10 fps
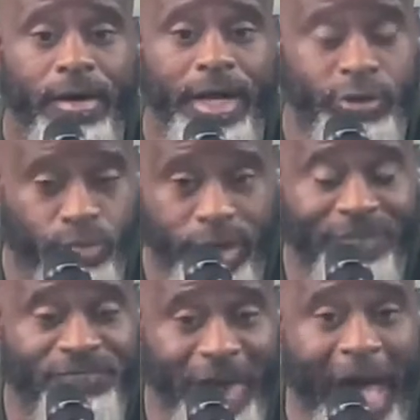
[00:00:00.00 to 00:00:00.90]
It's that
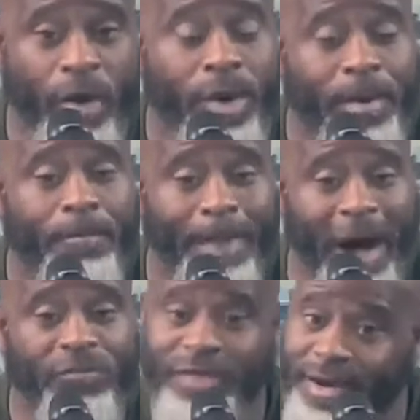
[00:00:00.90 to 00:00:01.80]
flattering
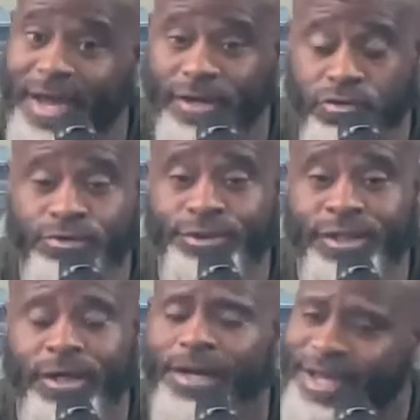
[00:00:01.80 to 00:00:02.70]
mouth that they're
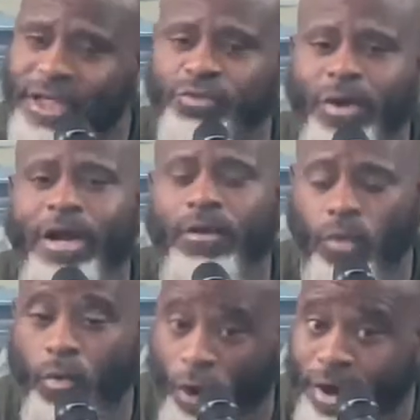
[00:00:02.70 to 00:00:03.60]
using is really
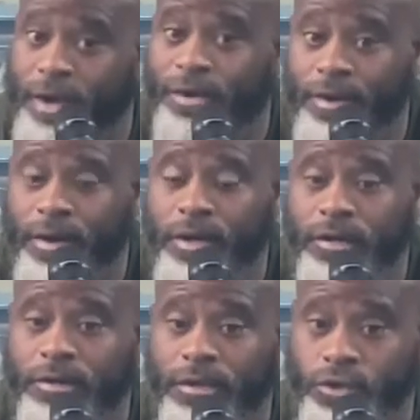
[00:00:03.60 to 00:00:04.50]
working
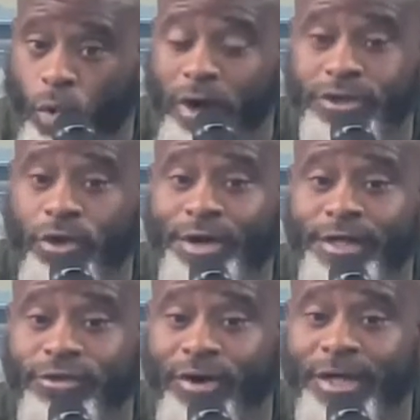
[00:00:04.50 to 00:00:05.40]
towards your
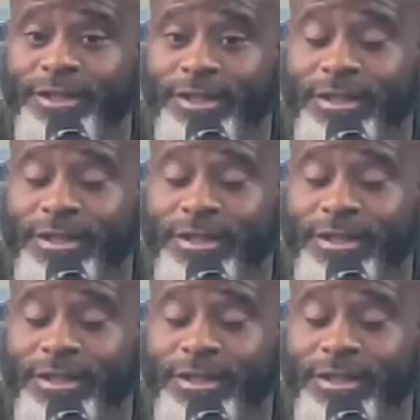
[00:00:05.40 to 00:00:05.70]
destruction.